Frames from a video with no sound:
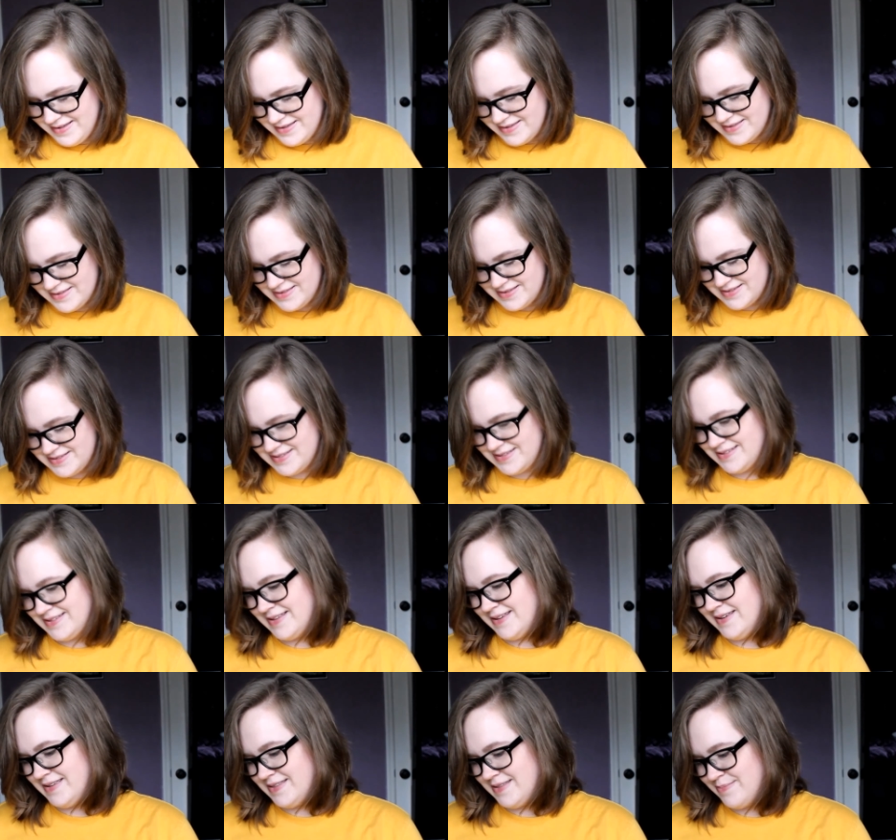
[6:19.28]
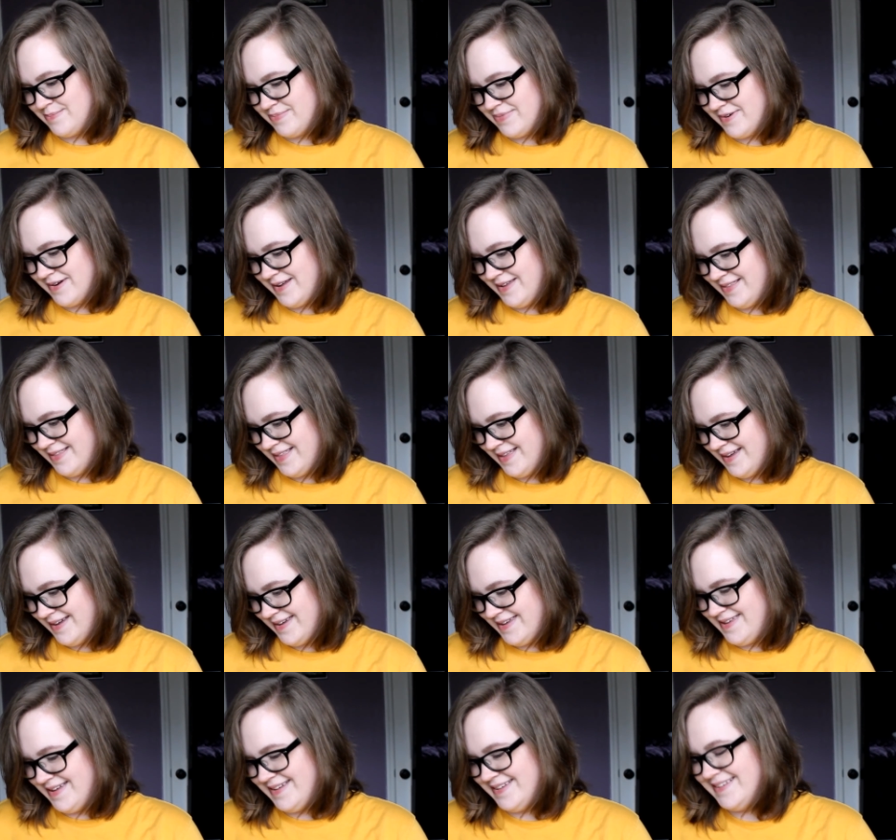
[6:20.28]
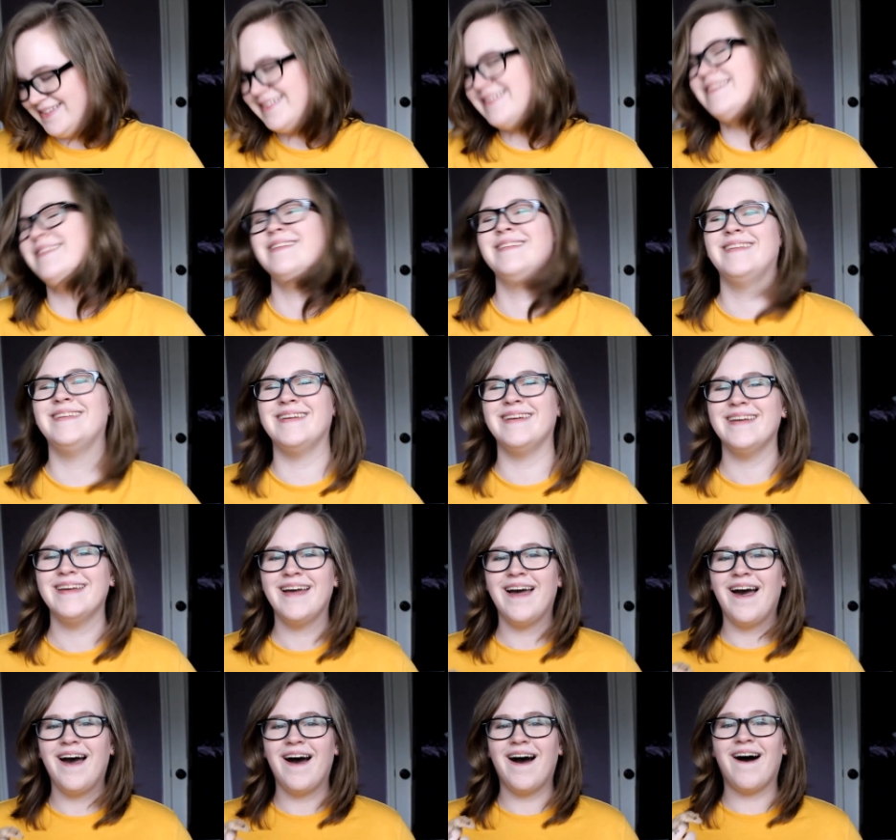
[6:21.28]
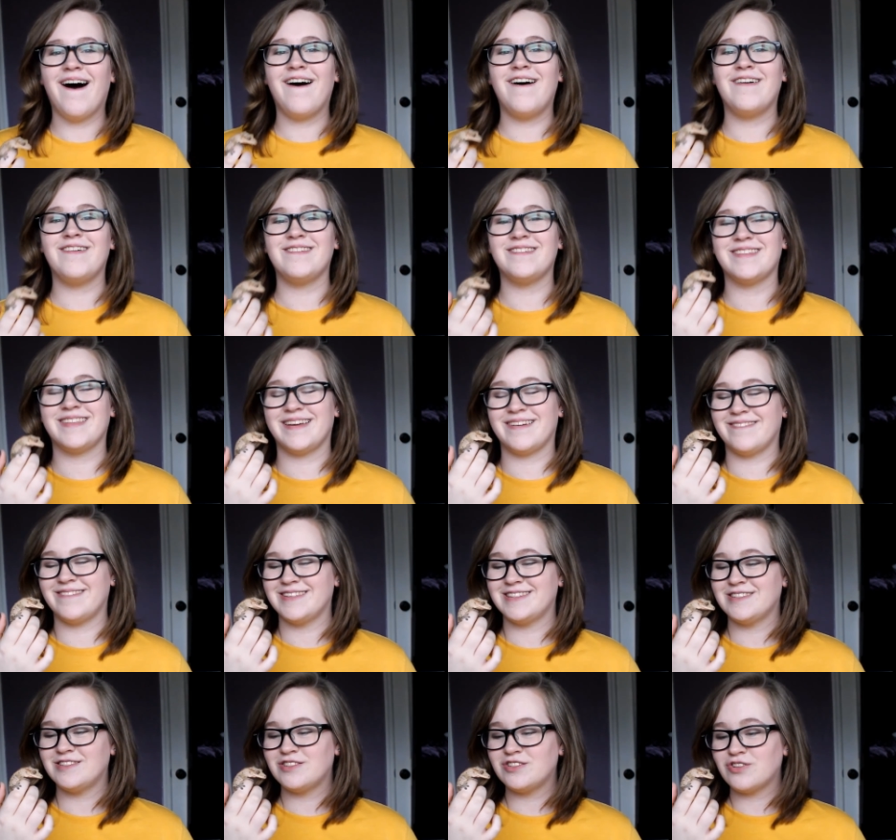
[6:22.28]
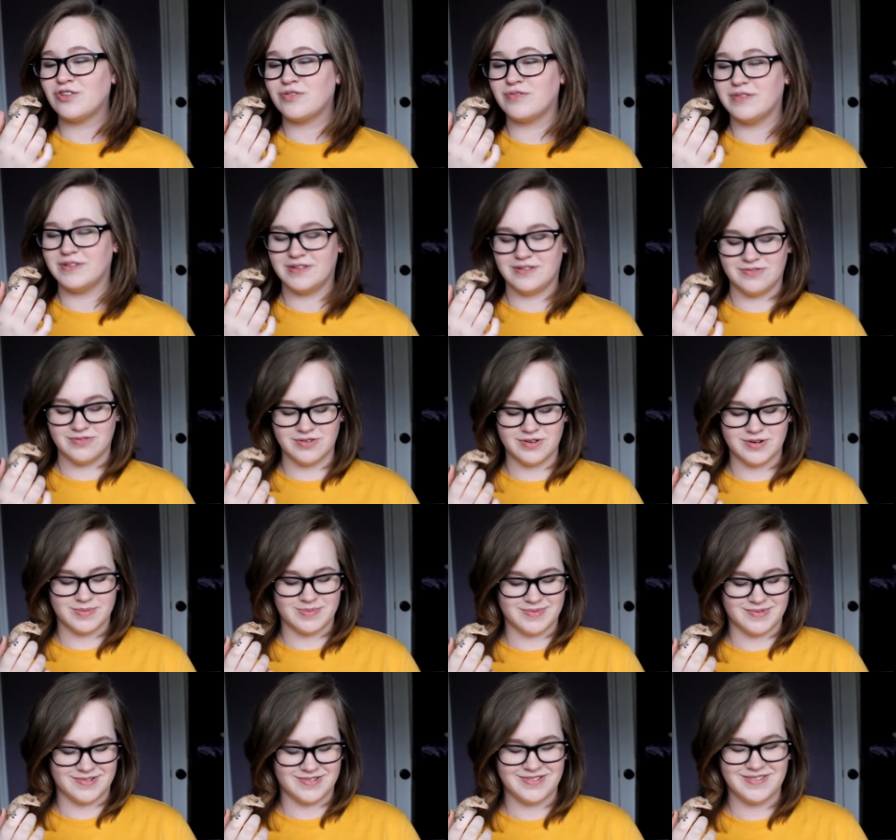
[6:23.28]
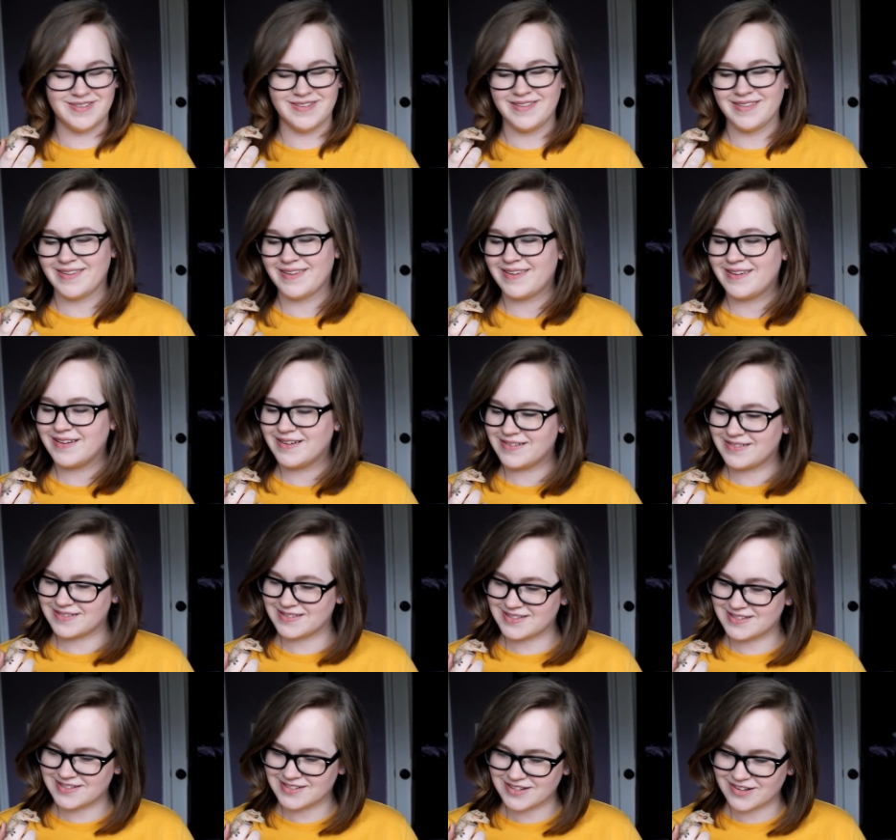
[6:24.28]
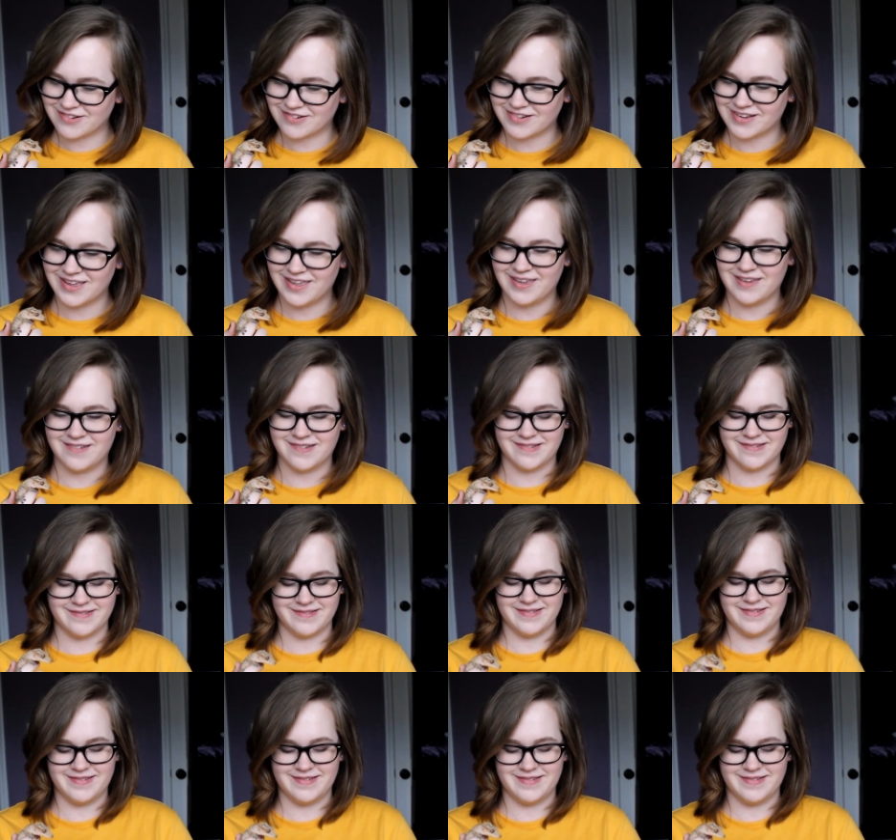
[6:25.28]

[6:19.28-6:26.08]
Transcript: It doesn't like the bright light. Oh, that was so adorable. You're so cute.